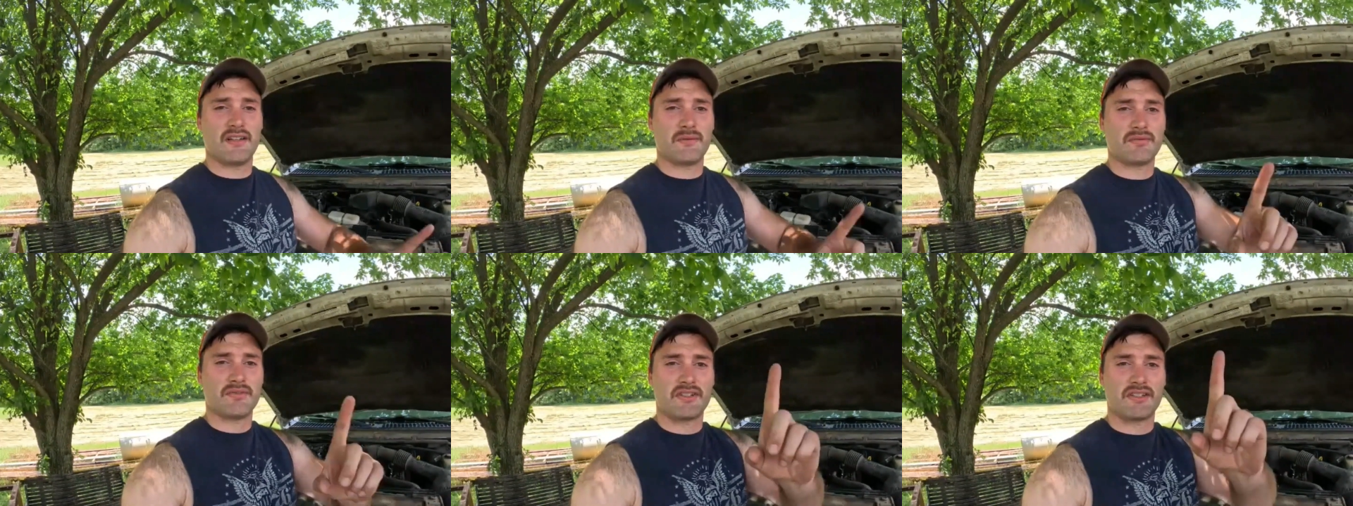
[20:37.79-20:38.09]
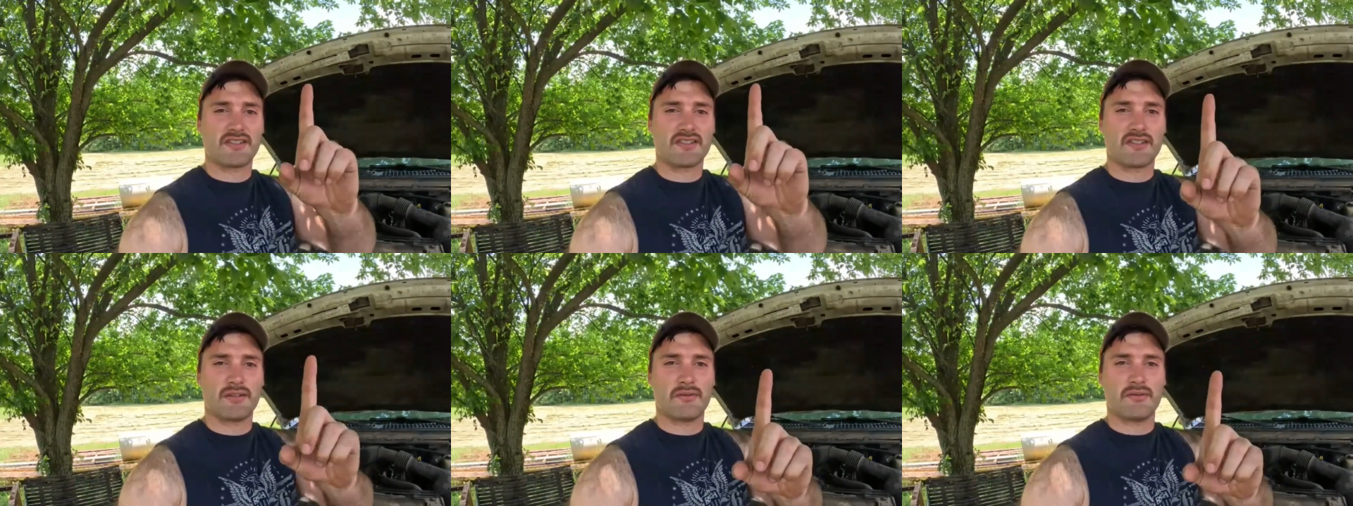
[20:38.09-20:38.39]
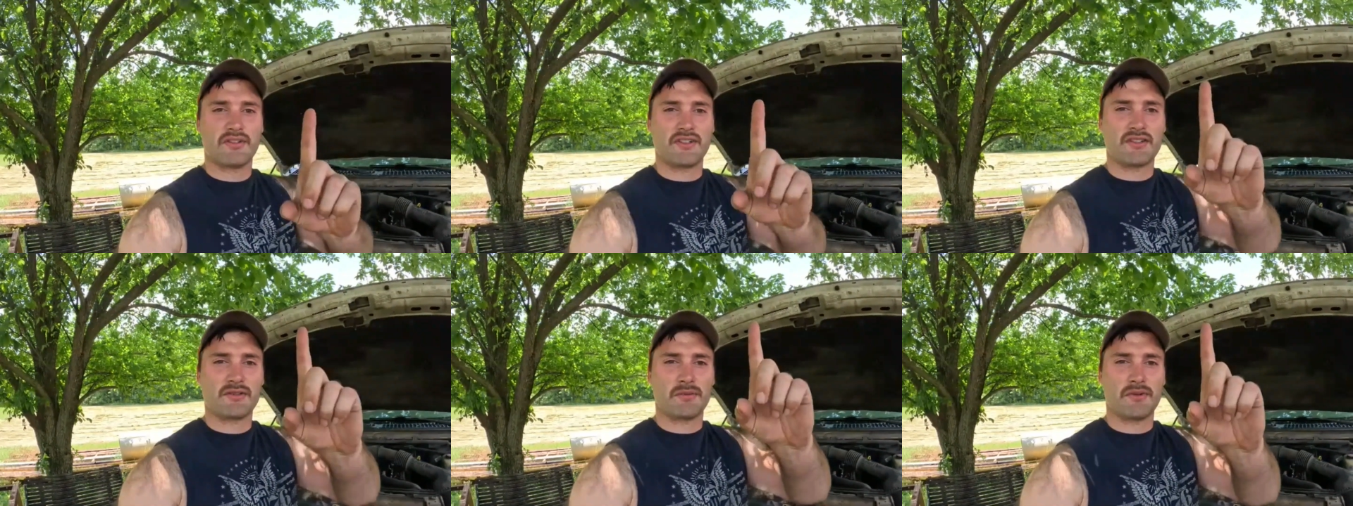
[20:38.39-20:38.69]
dipstick's
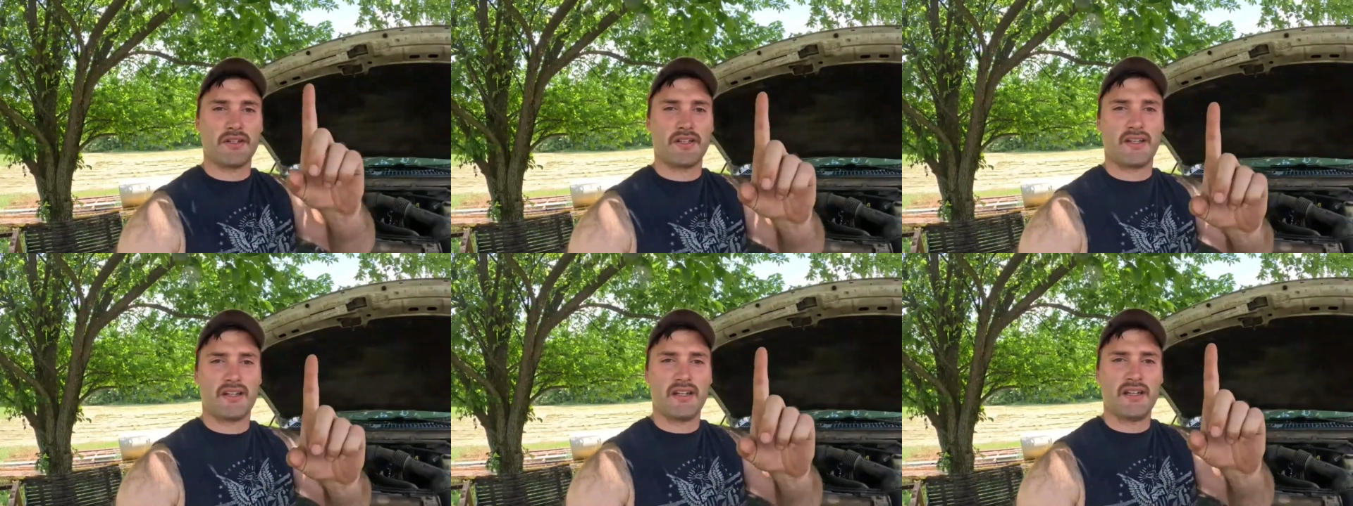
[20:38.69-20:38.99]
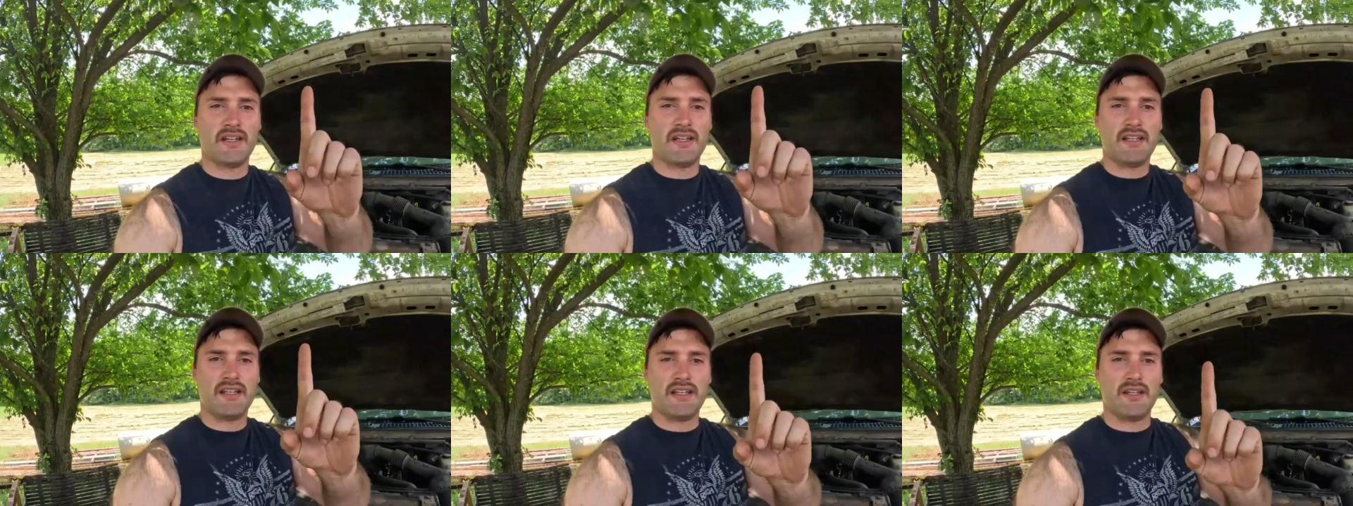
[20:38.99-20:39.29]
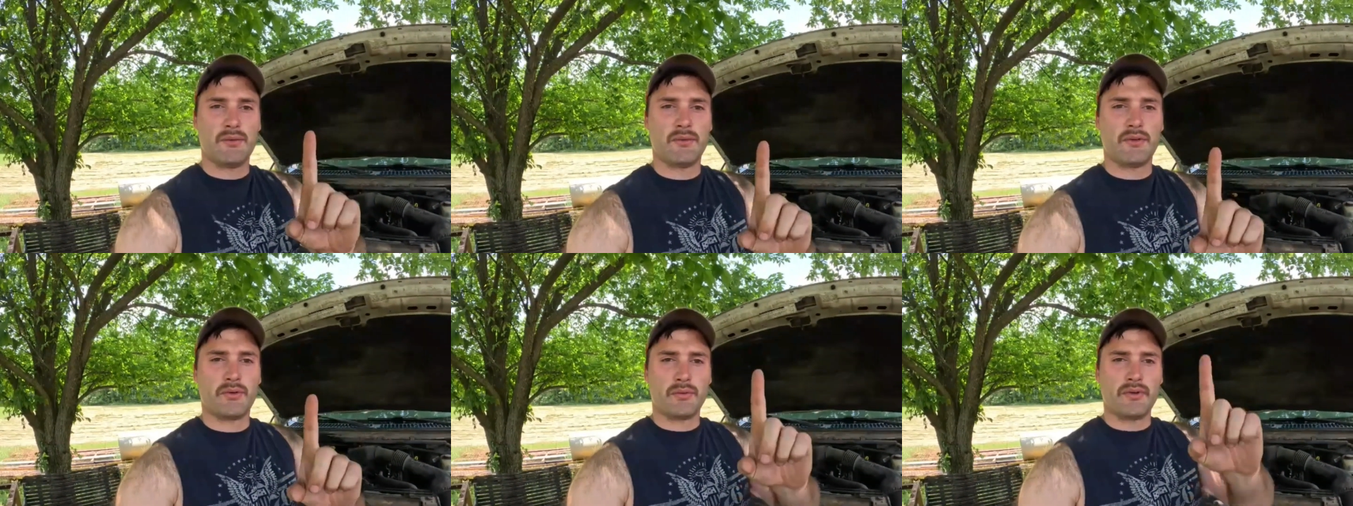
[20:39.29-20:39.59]
going this way,
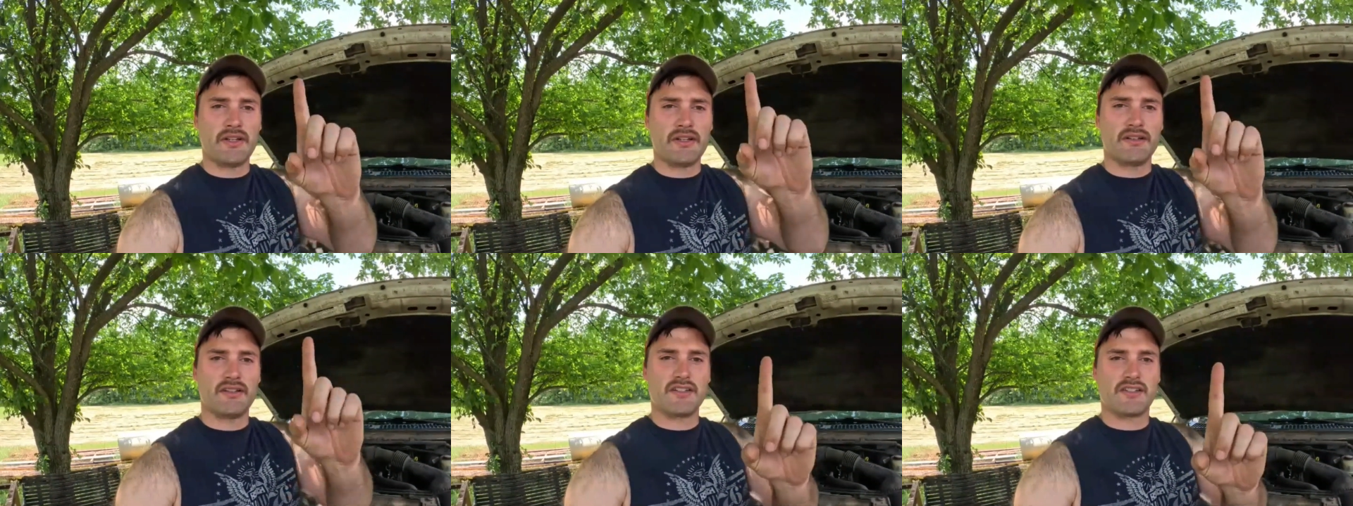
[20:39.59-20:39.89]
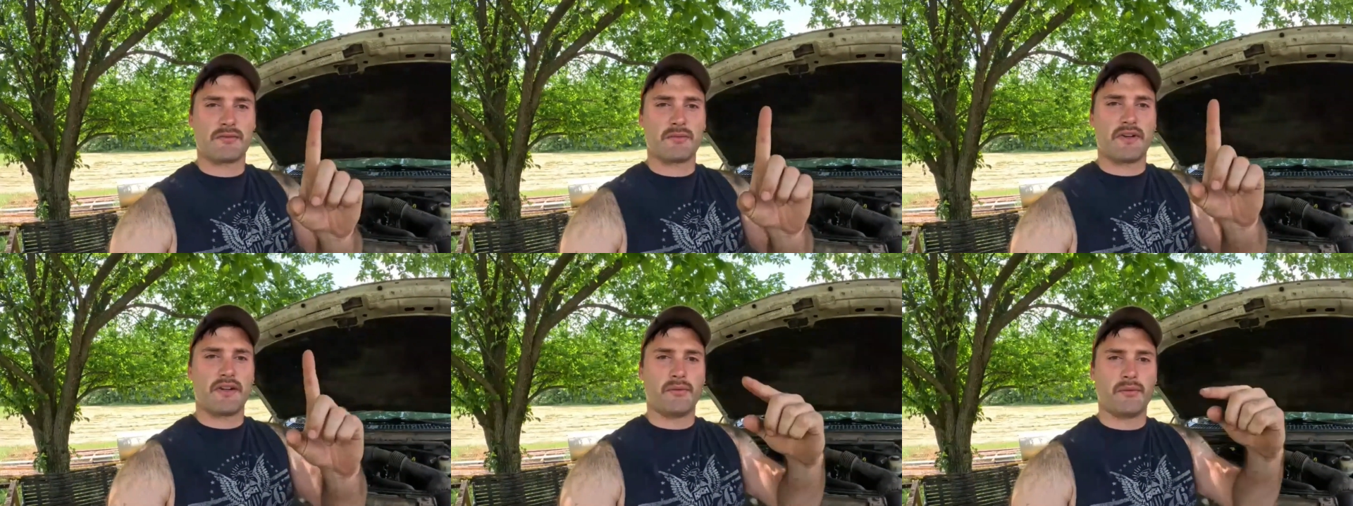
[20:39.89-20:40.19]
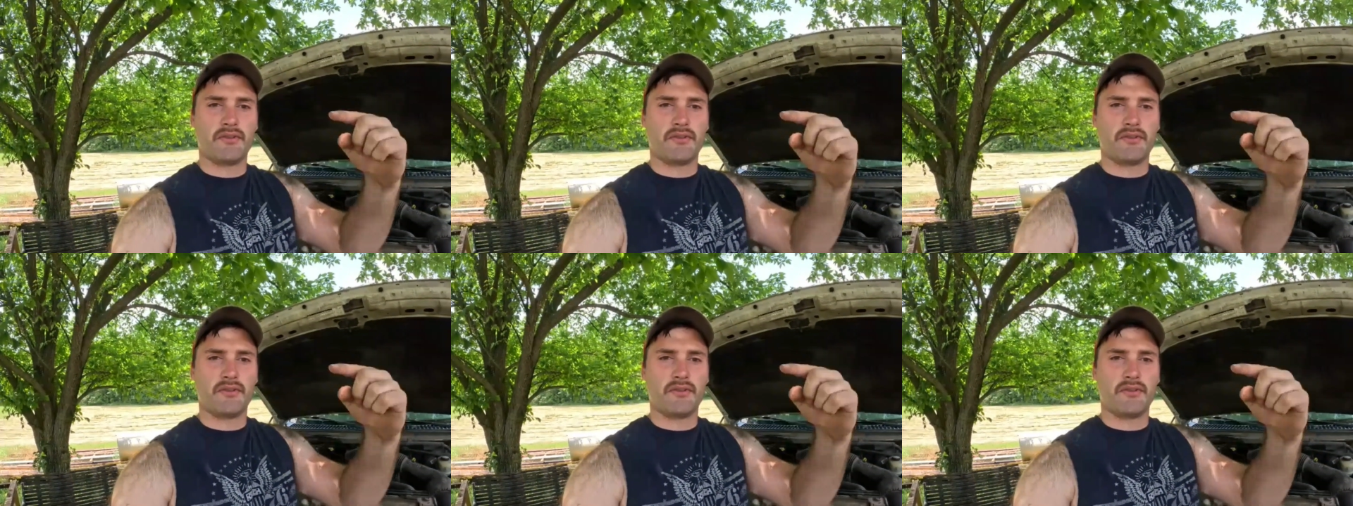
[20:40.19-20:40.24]
it would read this way.